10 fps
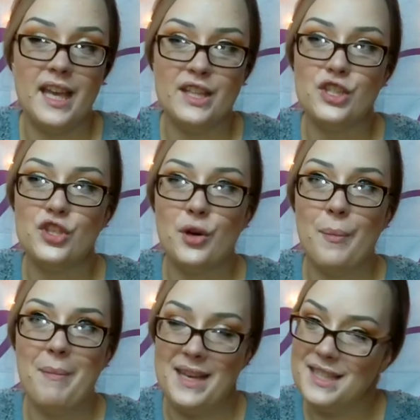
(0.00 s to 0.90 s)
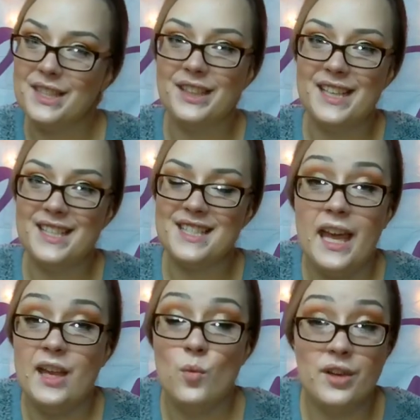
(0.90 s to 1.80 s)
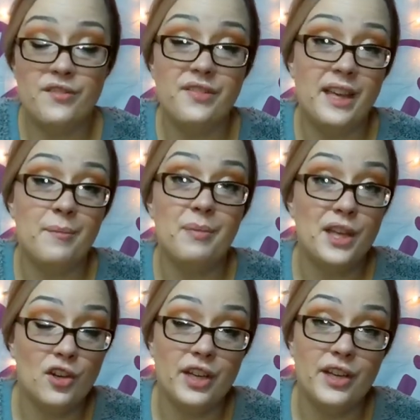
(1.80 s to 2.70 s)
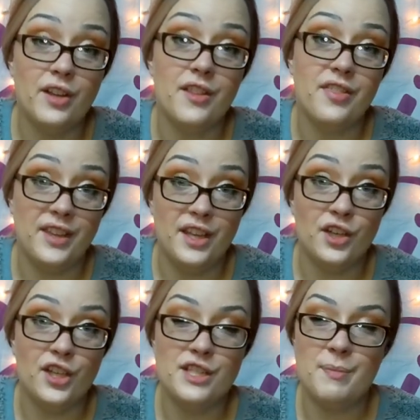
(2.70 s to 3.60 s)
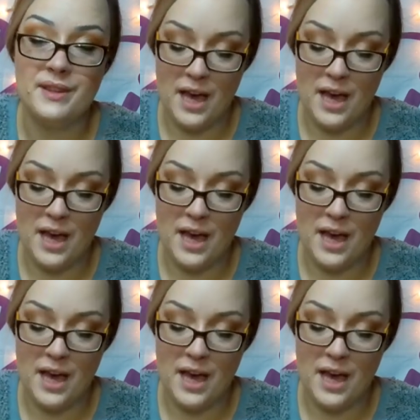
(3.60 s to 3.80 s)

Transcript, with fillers: instrumentalist in one of the imperial theaters,